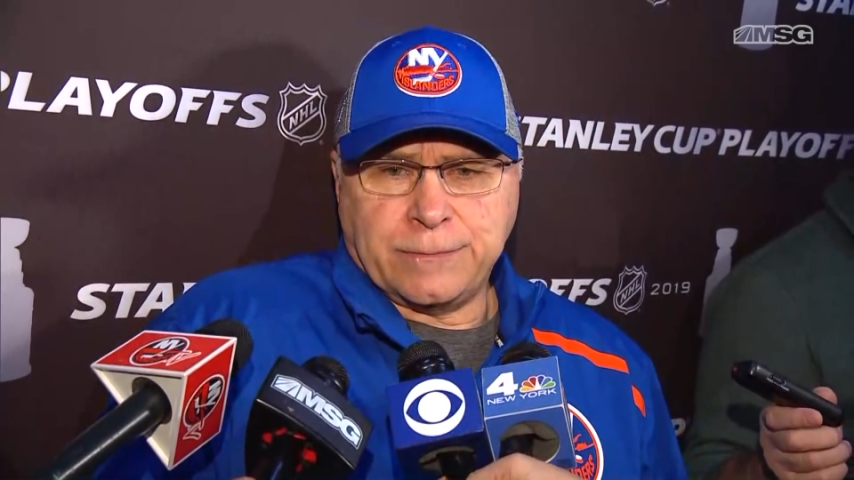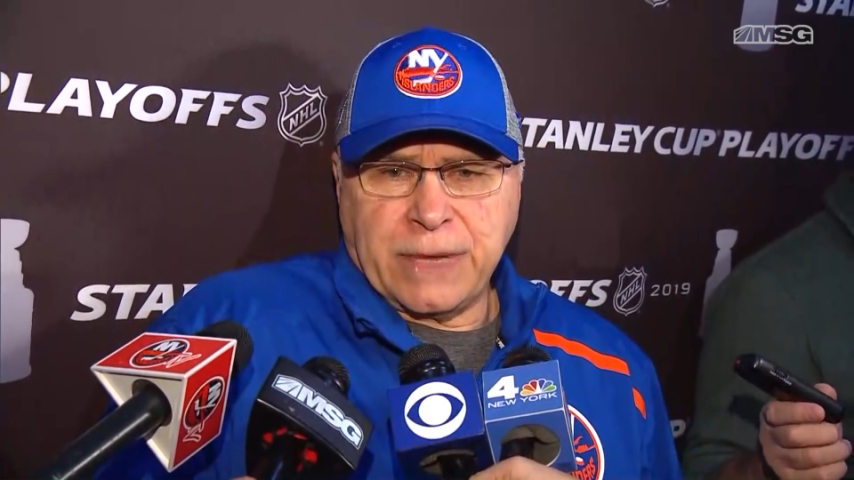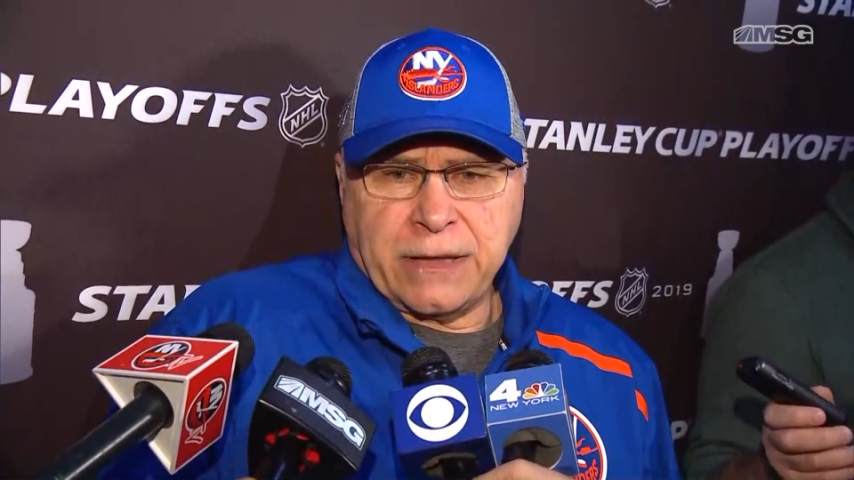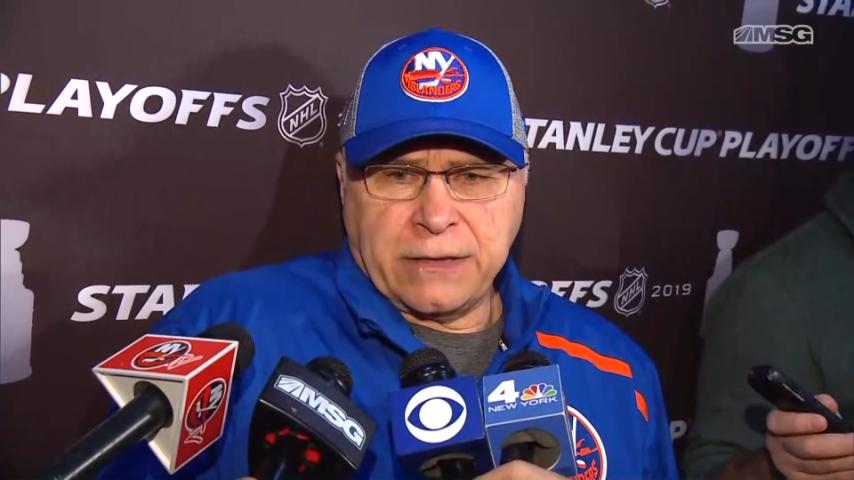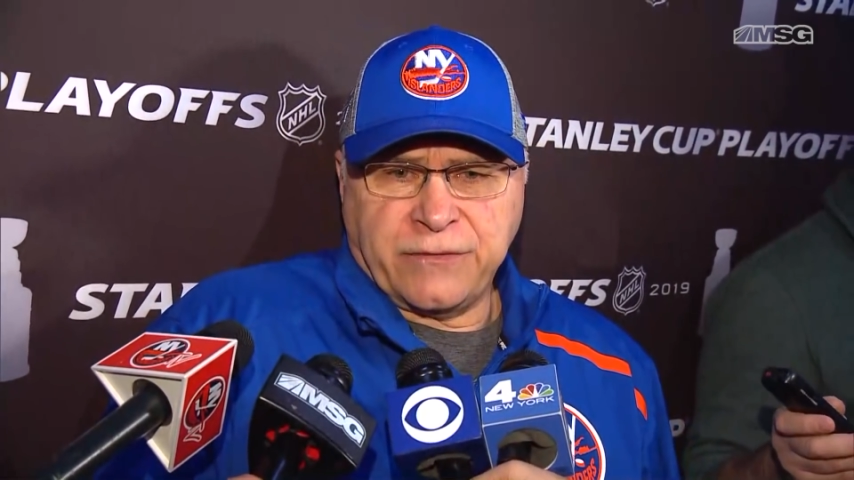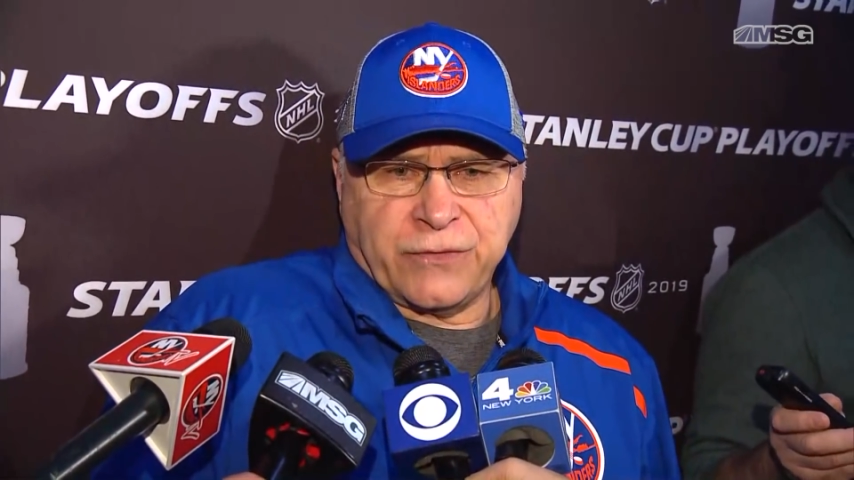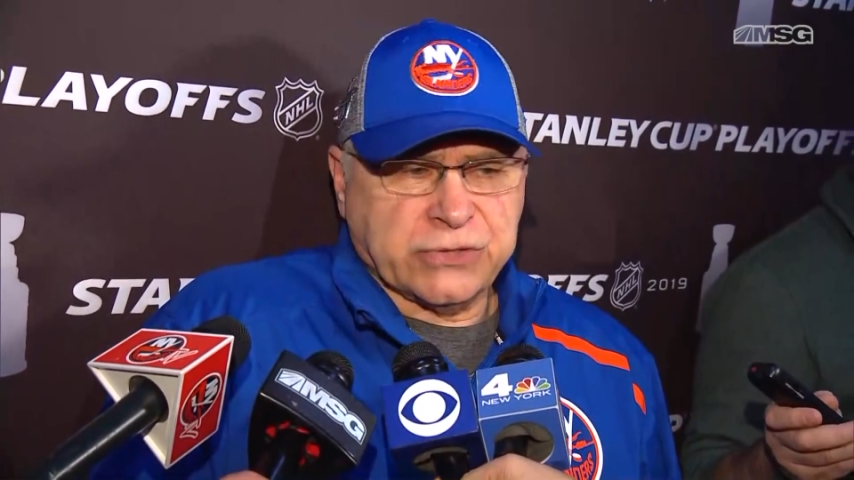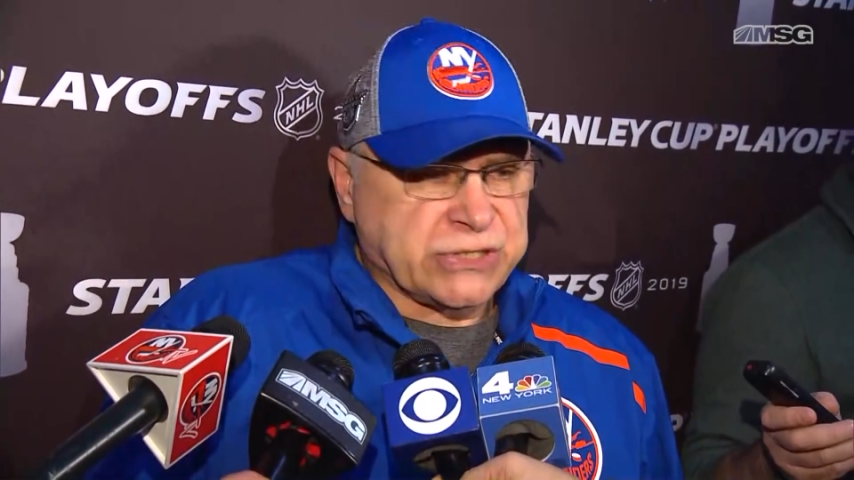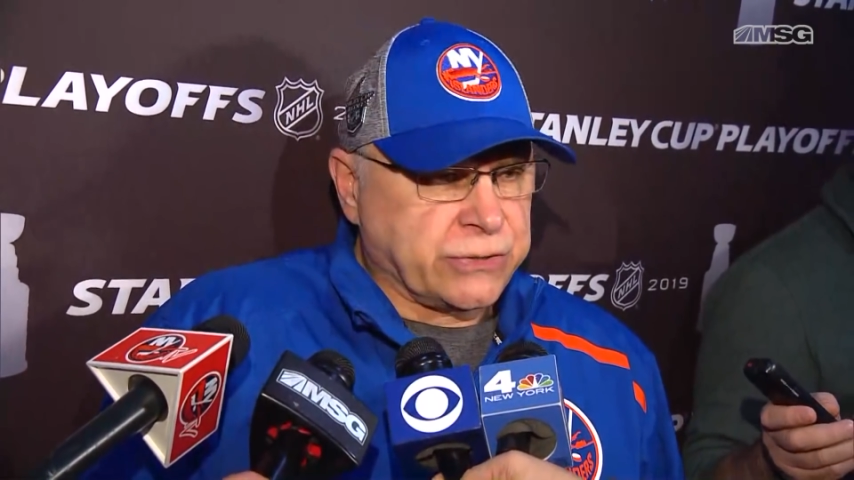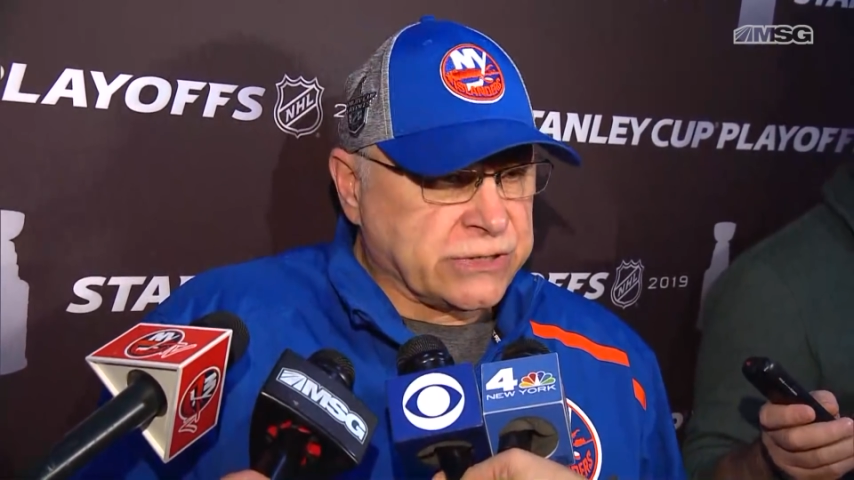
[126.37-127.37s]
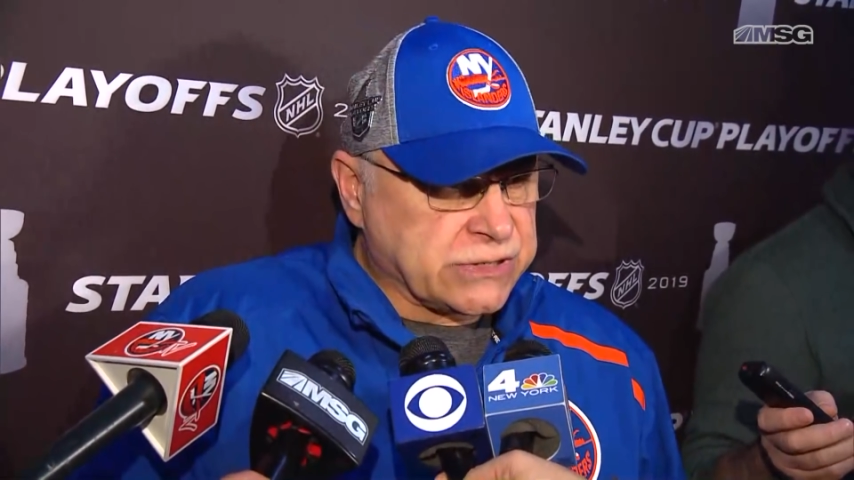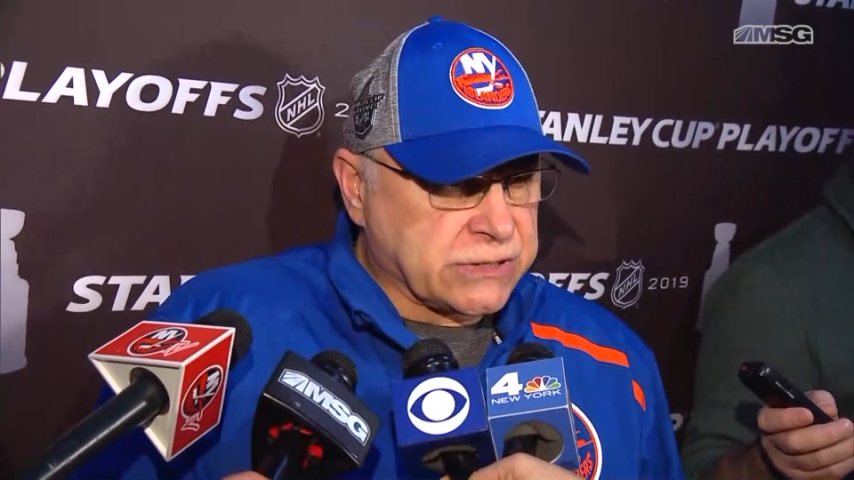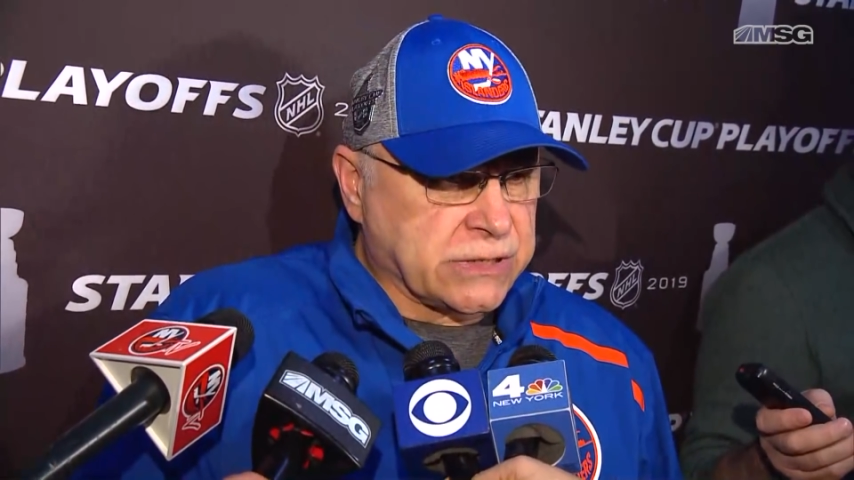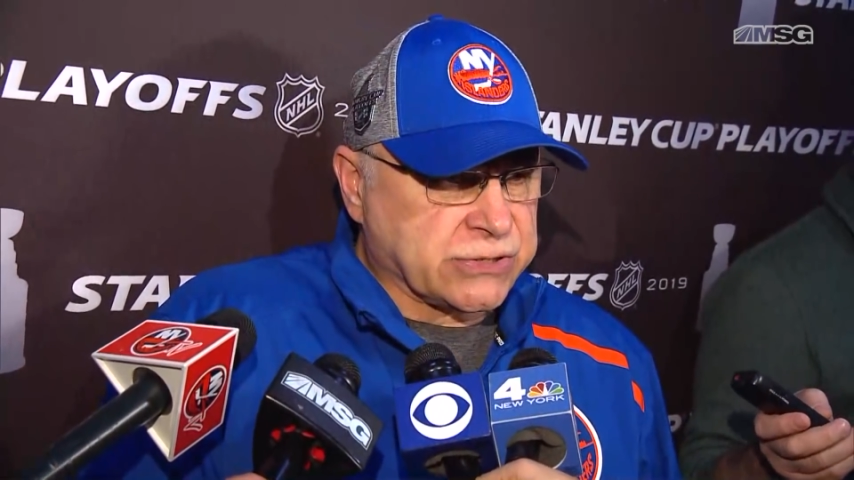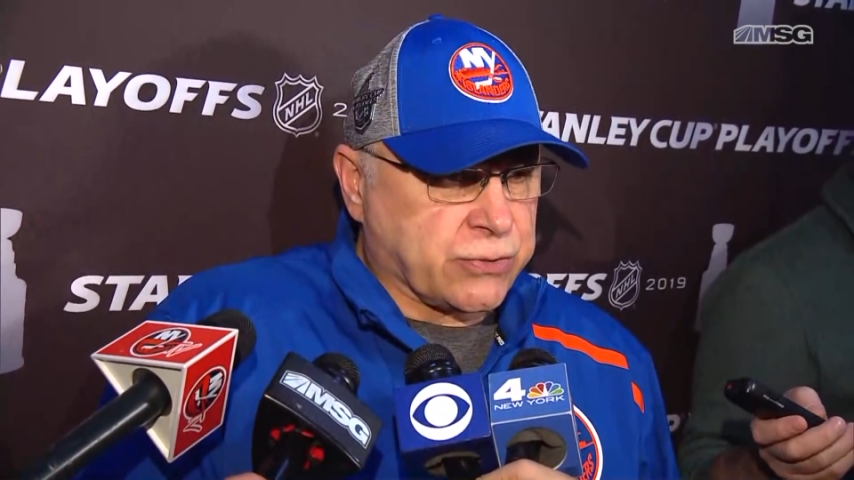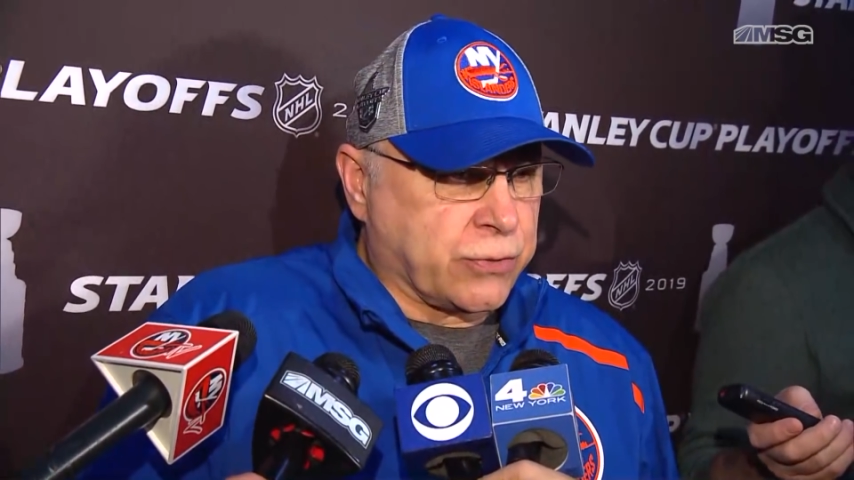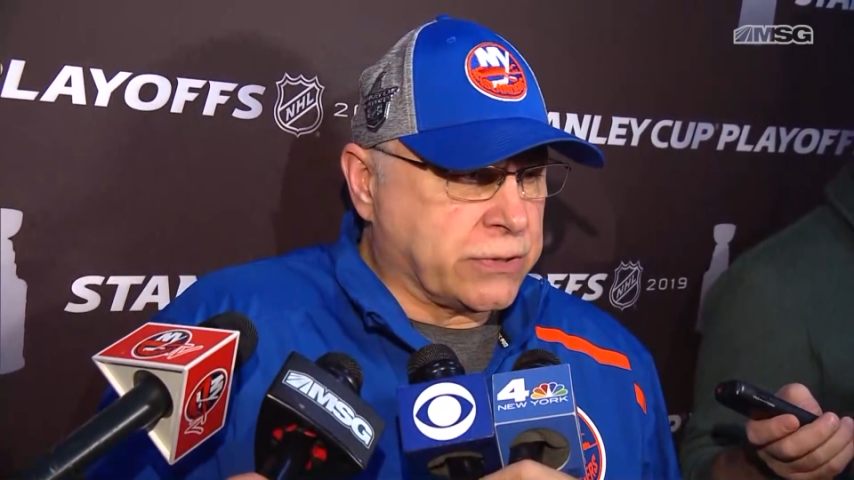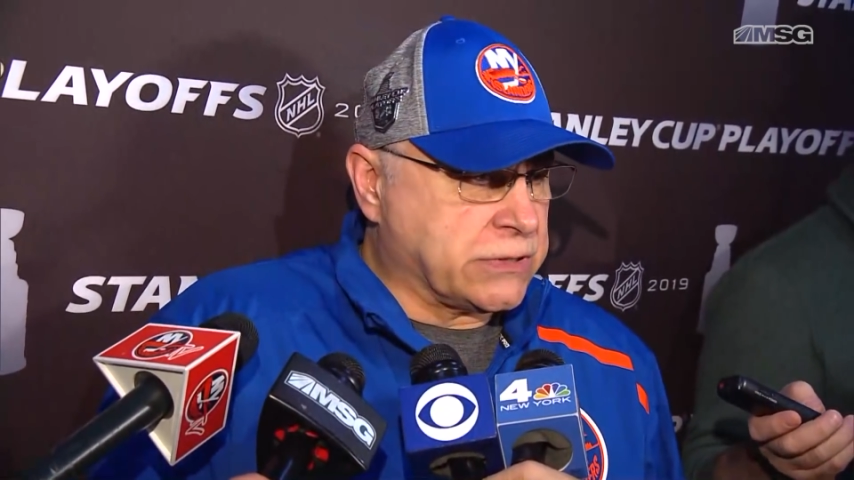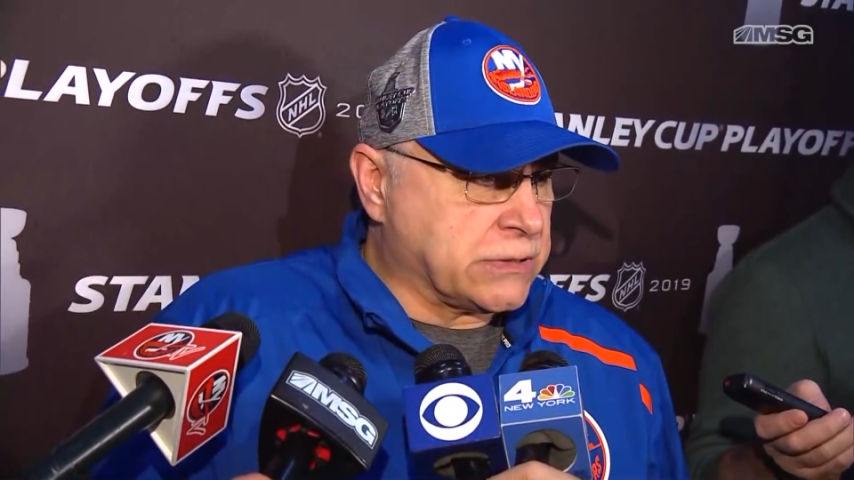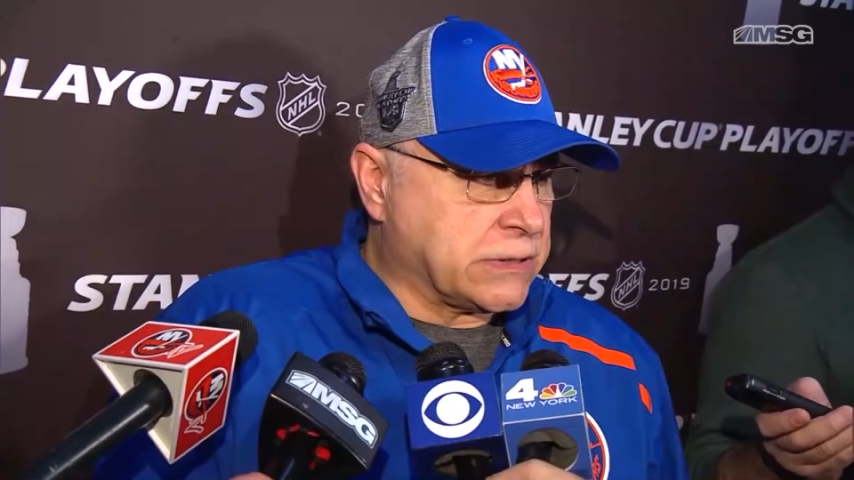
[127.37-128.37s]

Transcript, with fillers: uh, in the first series they scored,